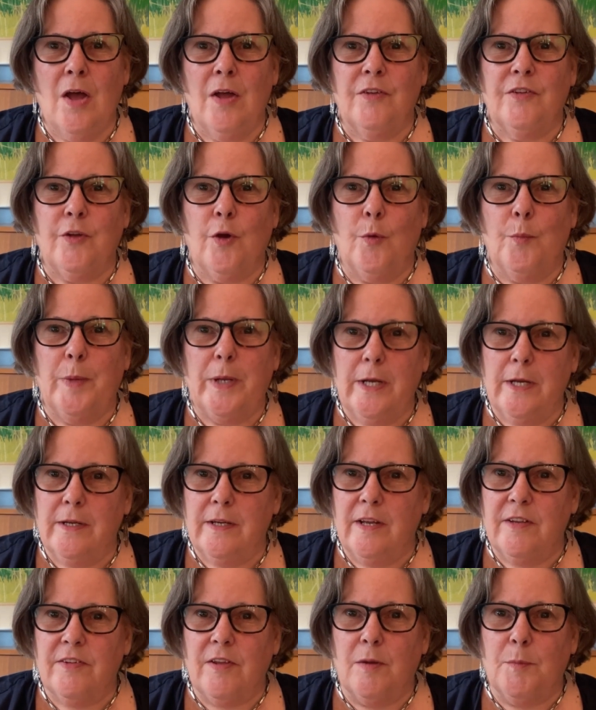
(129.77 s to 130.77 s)
So median
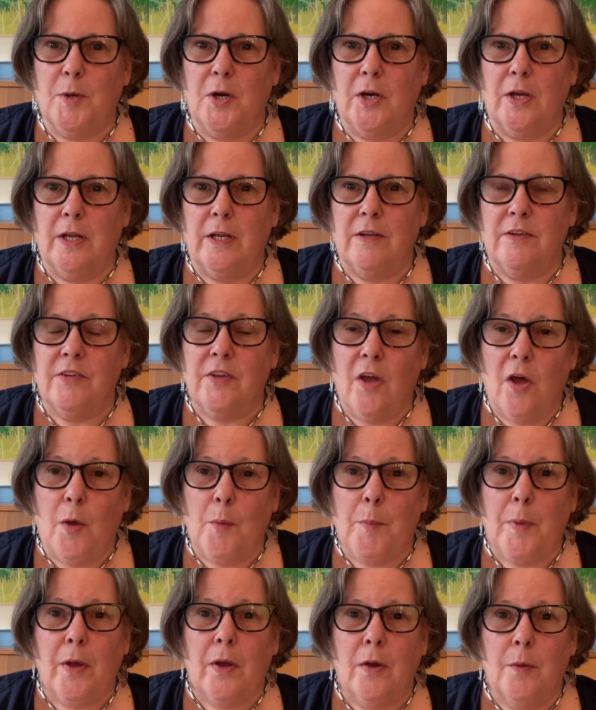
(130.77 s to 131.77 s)
days on market is
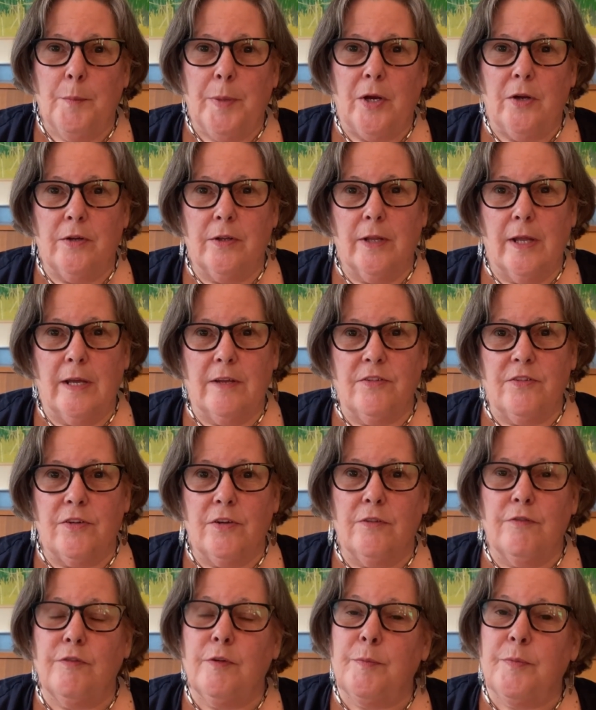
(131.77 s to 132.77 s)
up compared to last
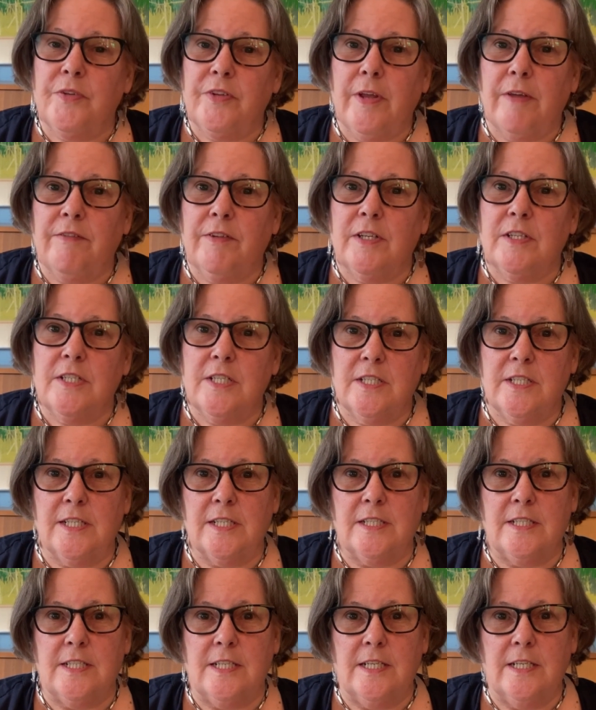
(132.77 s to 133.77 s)
year from 7 to
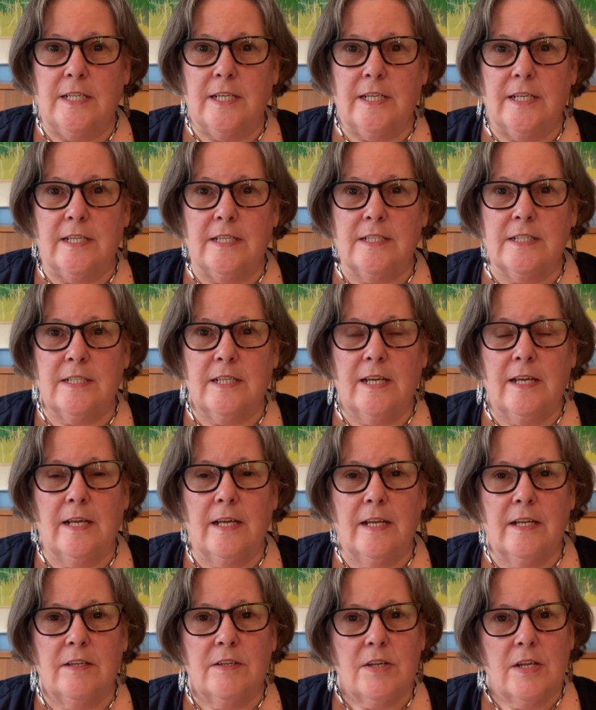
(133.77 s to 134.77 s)
16 days,
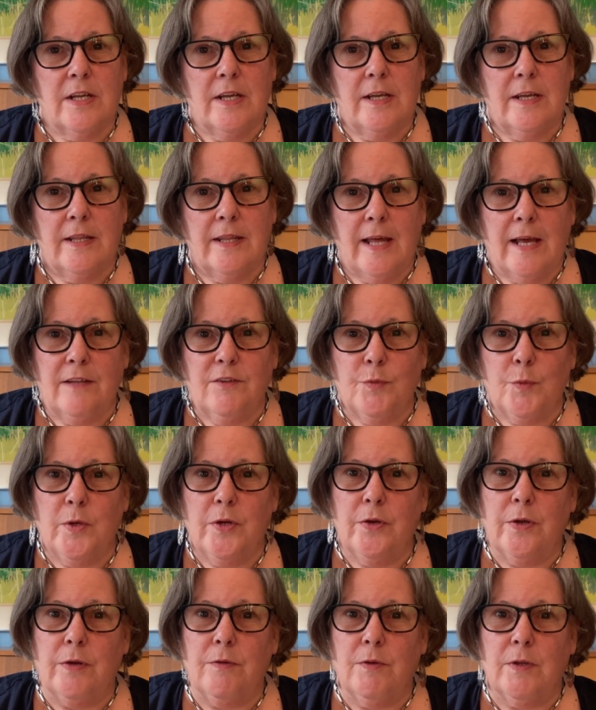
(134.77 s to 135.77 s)
and that's where
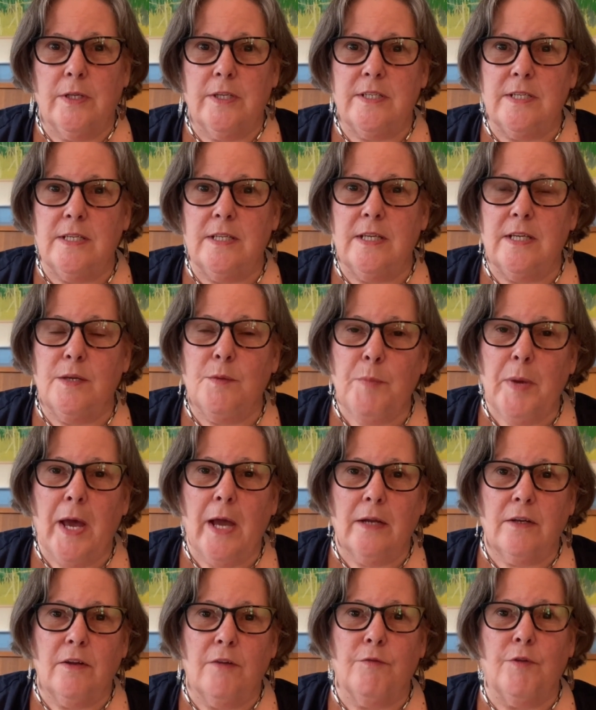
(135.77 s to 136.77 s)
you can really see the
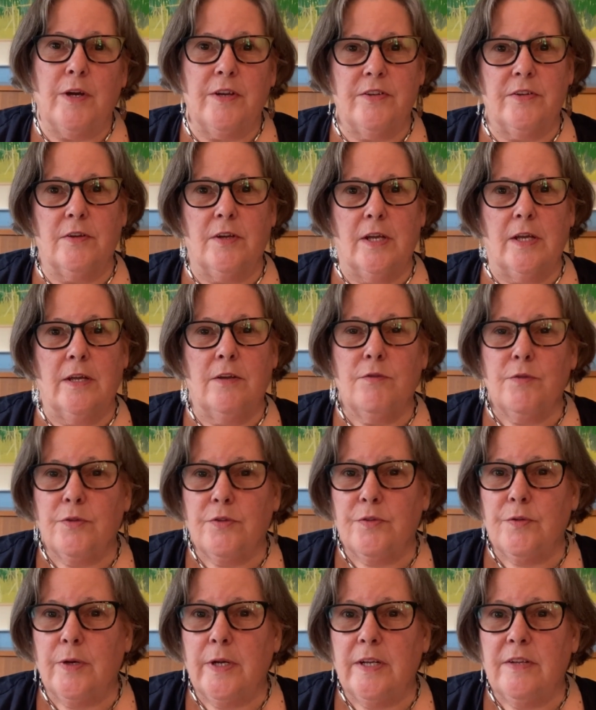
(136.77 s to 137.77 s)
impact of rising
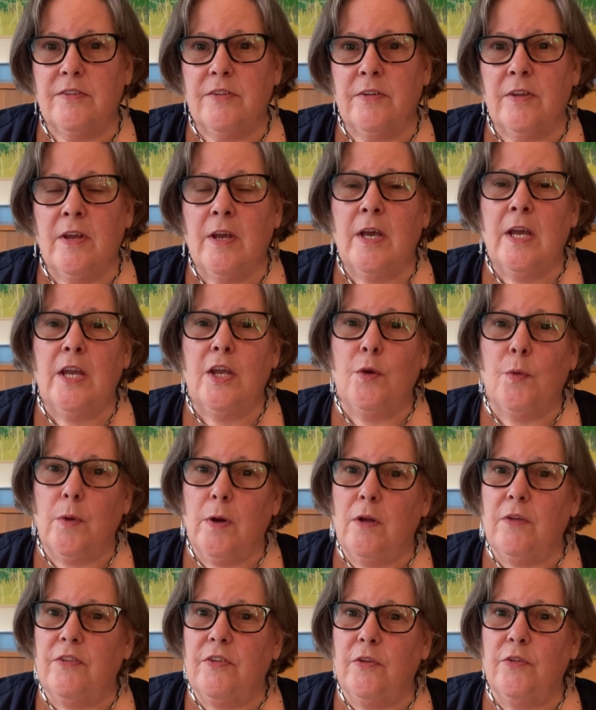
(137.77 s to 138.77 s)
interest rates. You can
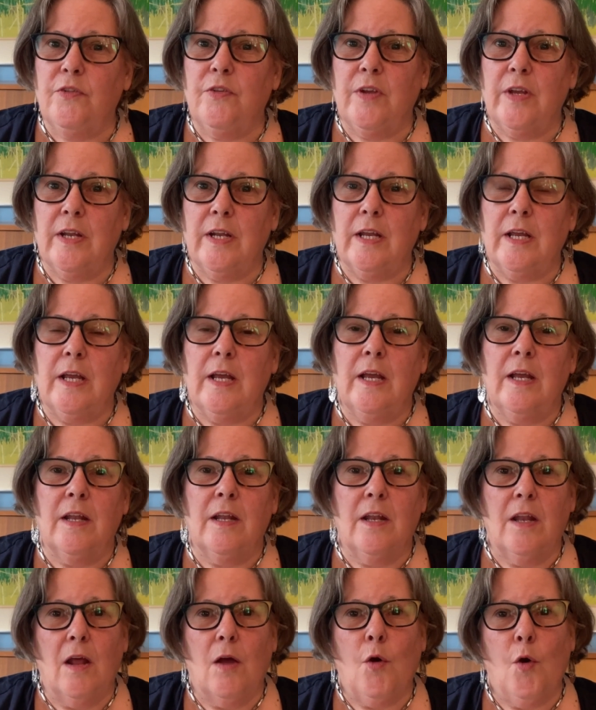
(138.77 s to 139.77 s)
also see it
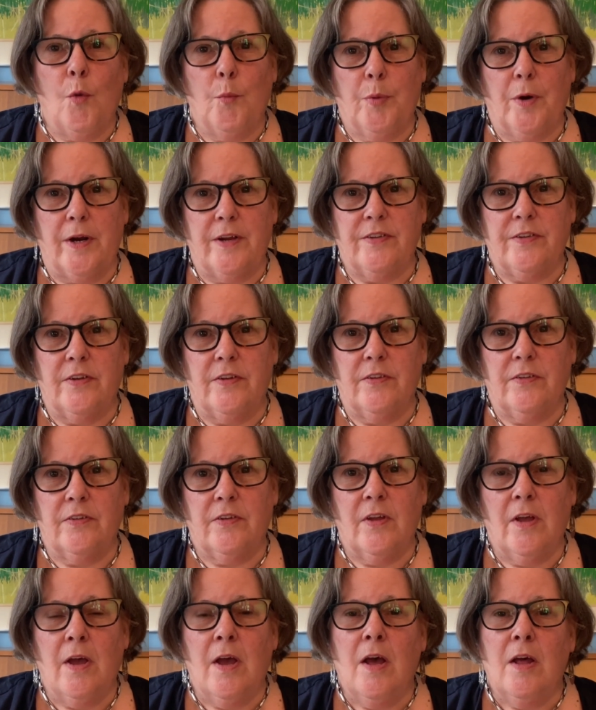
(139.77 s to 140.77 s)
in home
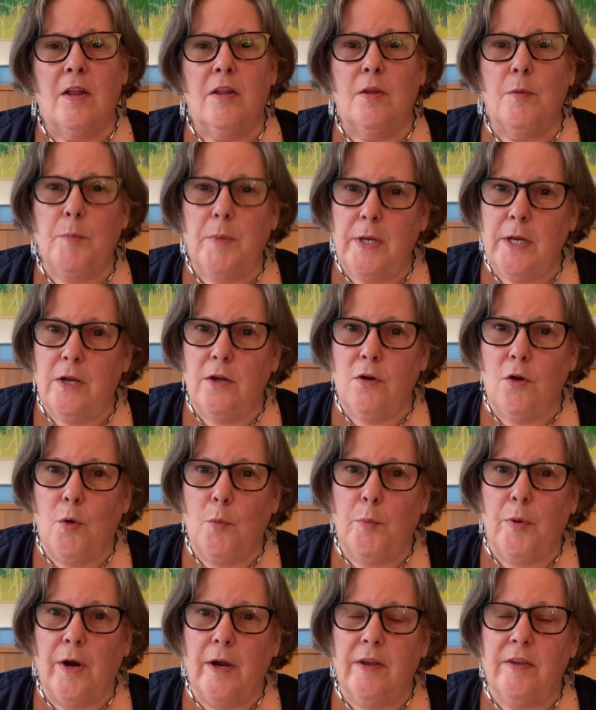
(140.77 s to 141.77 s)
prices. The median home
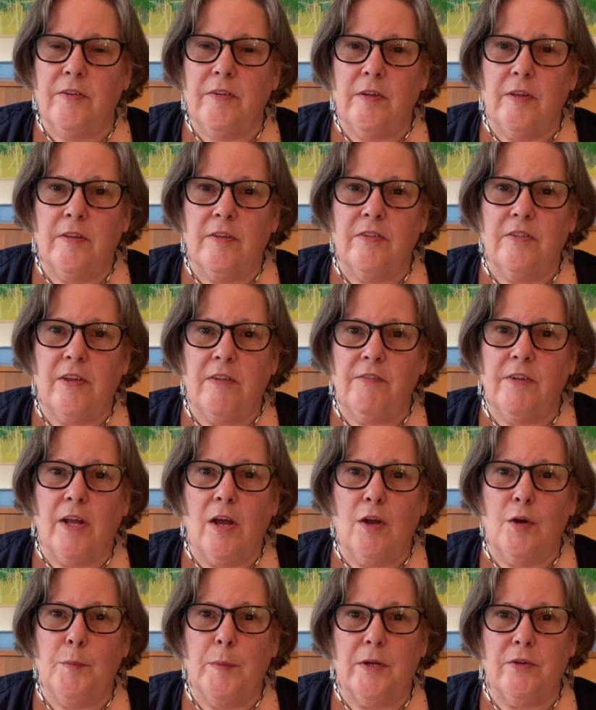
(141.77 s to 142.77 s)
price in the
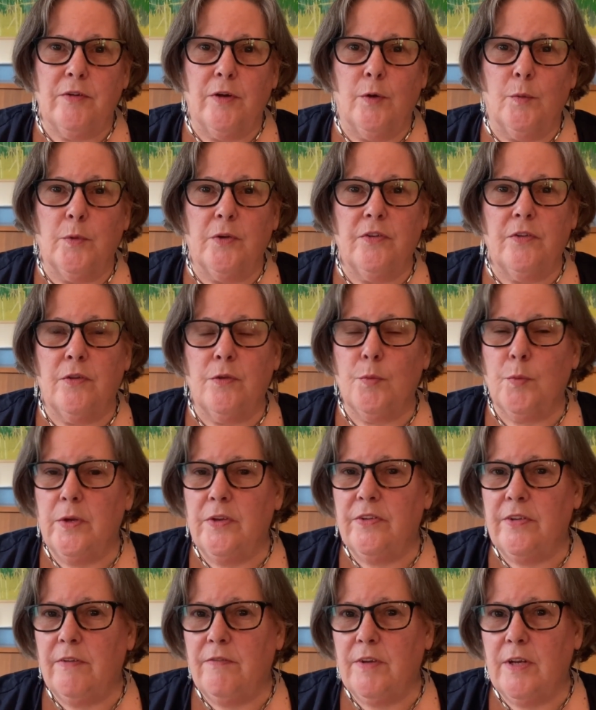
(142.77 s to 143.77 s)
7-county metro was
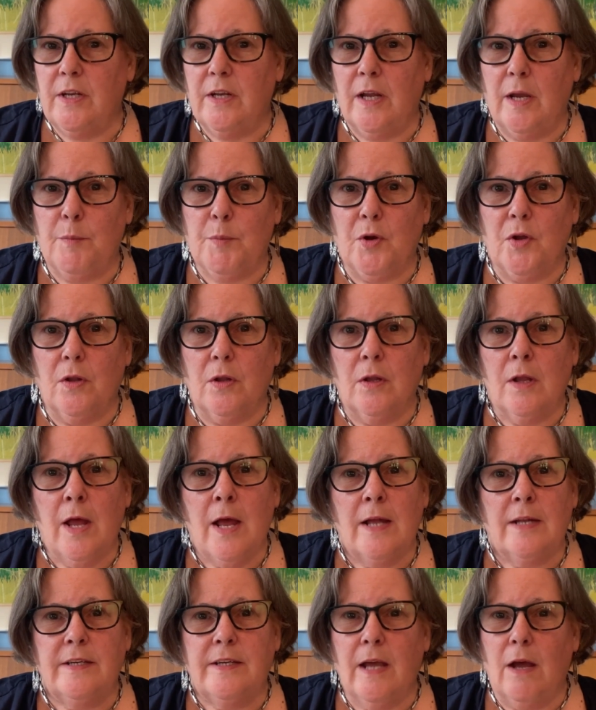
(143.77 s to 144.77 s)
$370 in April,
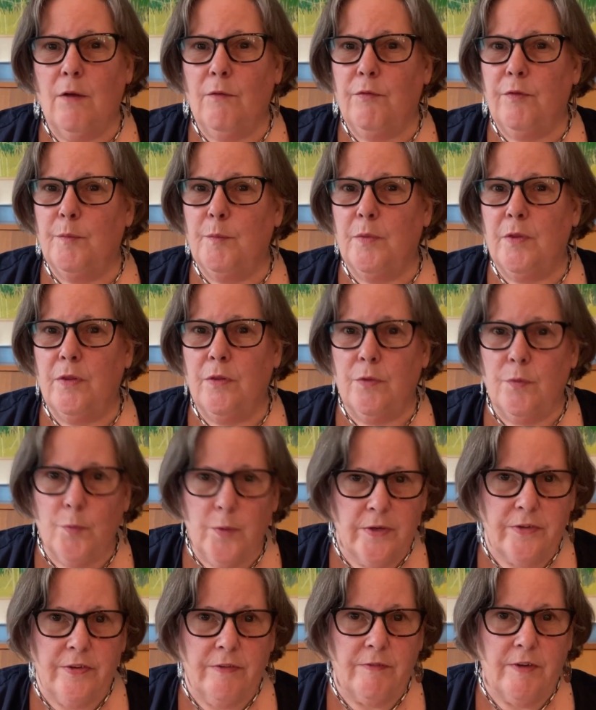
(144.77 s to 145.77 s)
down from
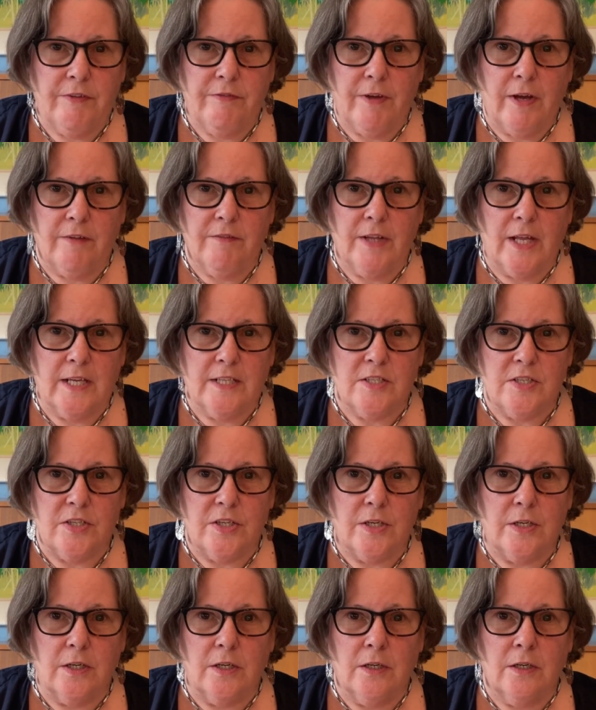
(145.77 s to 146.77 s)
$375 last
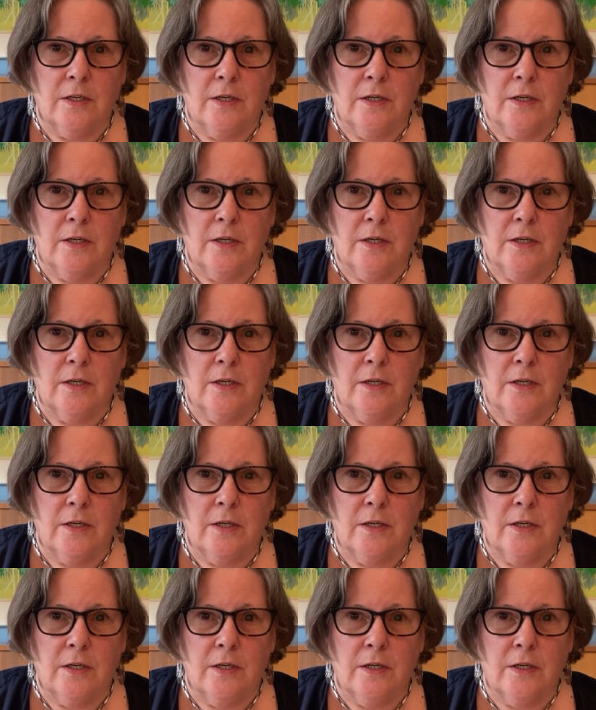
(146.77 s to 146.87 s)
year.